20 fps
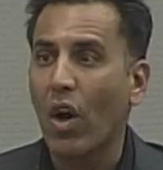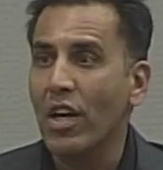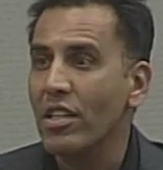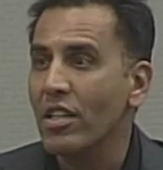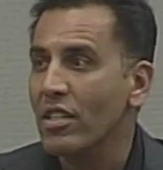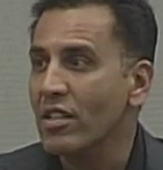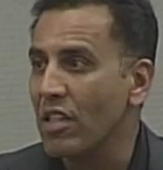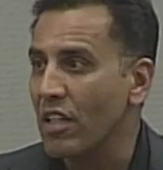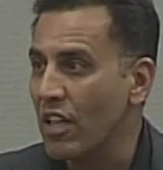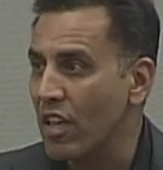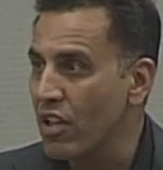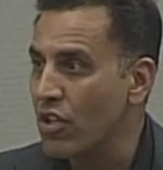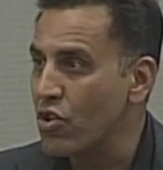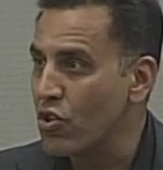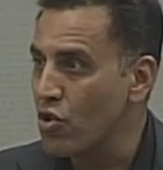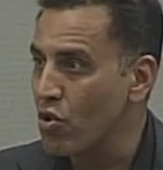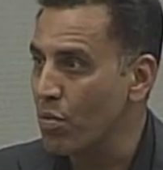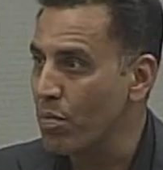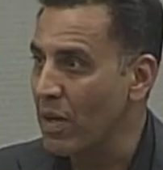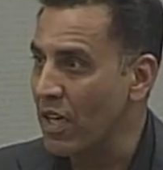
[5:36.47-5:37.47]
What is
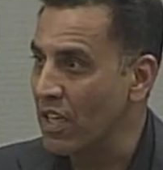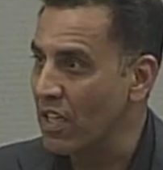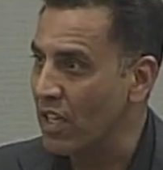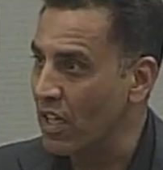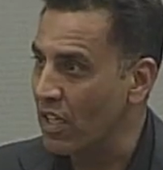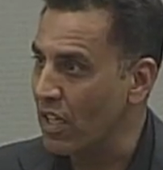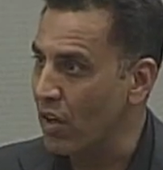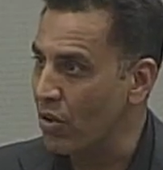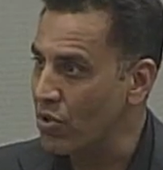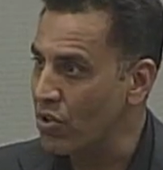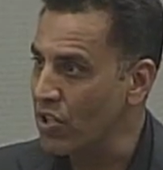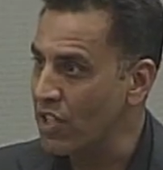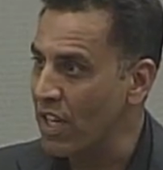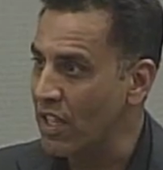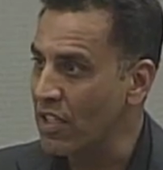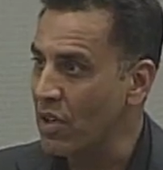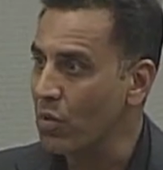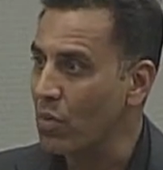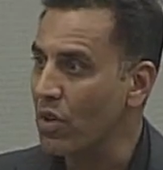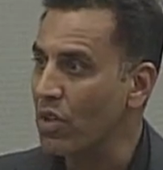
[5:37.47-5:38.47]
the issue being
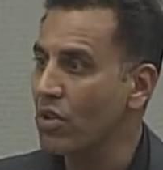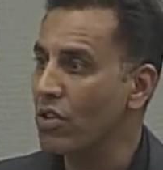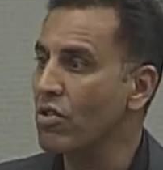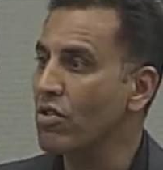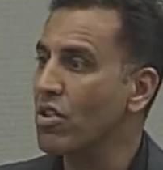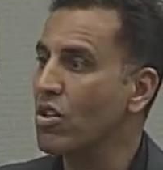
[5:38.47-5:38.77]
negotiated?